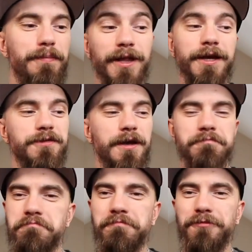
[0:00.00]
But like I said,
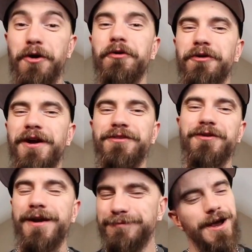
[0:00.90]
no regrets,
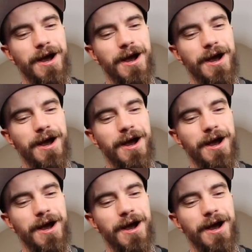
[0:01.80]
right?